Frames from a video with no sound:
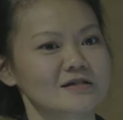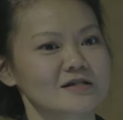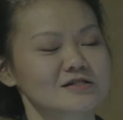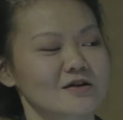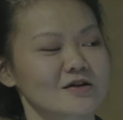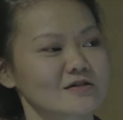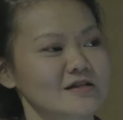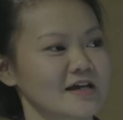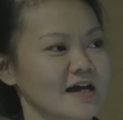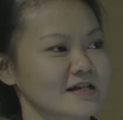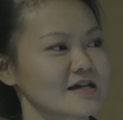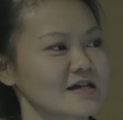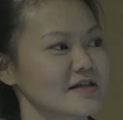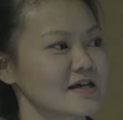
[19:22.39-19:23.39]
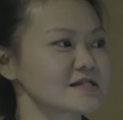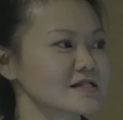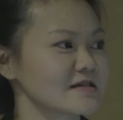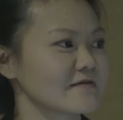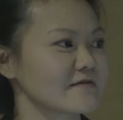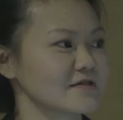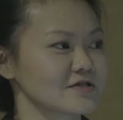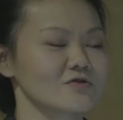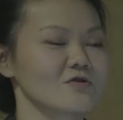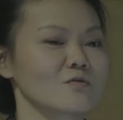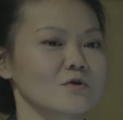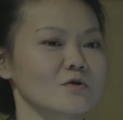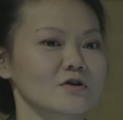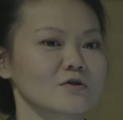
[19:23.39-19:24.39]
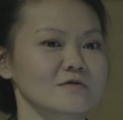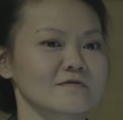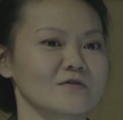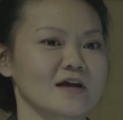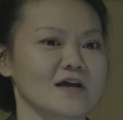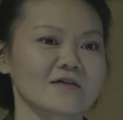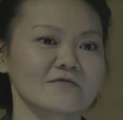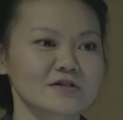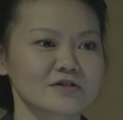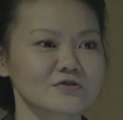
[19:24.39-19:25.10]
to start detecting things in the physical world without having